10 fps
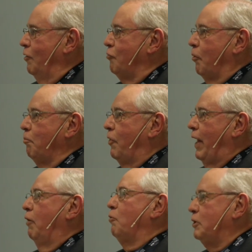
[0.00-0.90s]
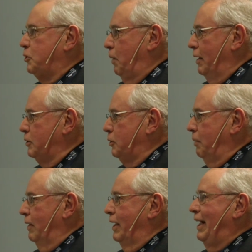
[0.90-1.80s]
from their
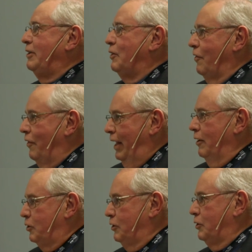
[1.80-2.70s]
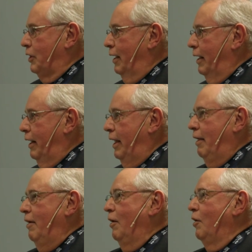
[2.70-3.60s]
responsibility to their society
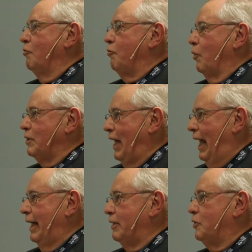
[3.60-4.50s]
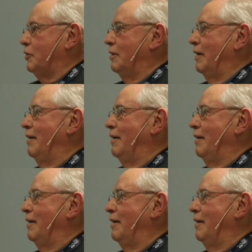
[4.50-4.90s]
for tax,